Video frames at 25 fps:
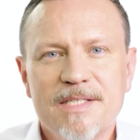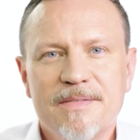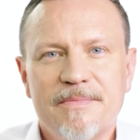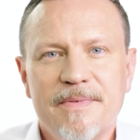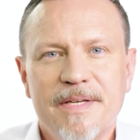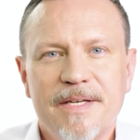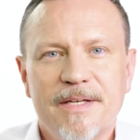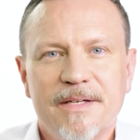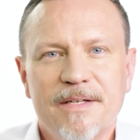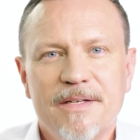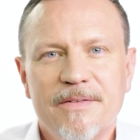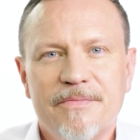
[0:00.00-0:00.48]

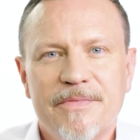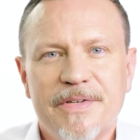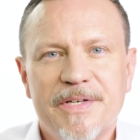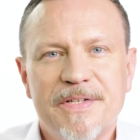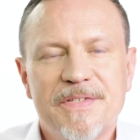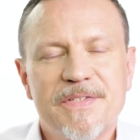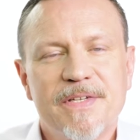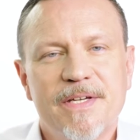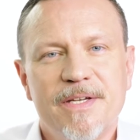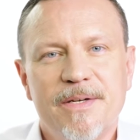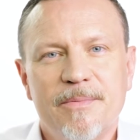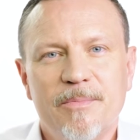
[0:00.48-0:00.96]
What if there
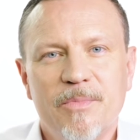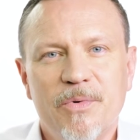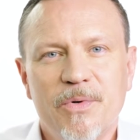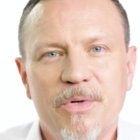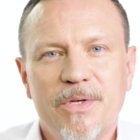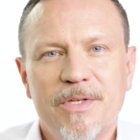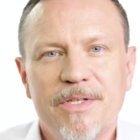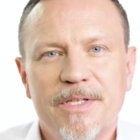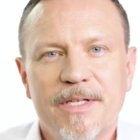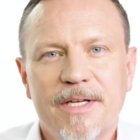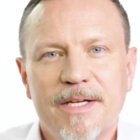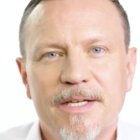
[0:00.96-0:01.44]
was a way
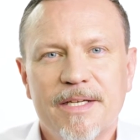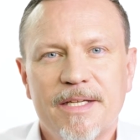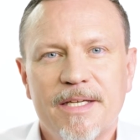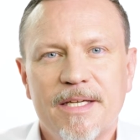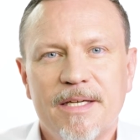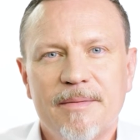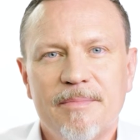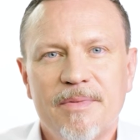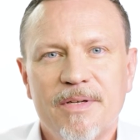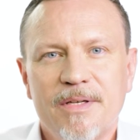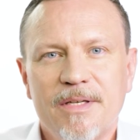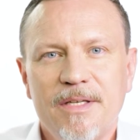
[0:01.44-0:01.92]
to
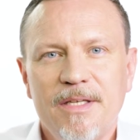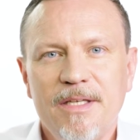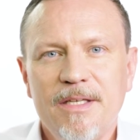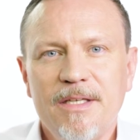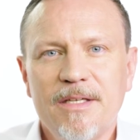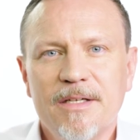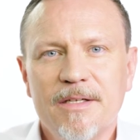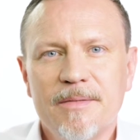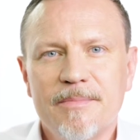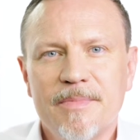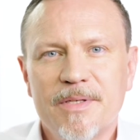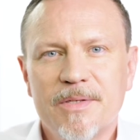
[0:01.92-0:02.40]
ensure a
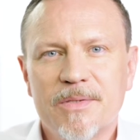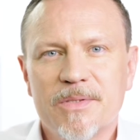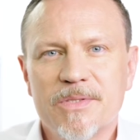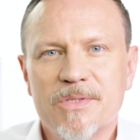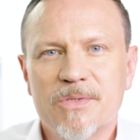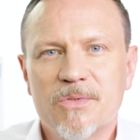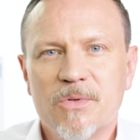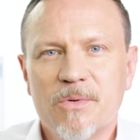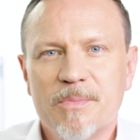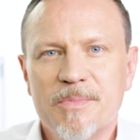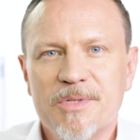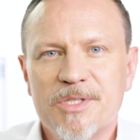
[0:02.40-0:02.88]

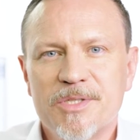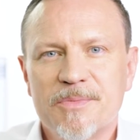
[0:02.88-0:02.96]
reliable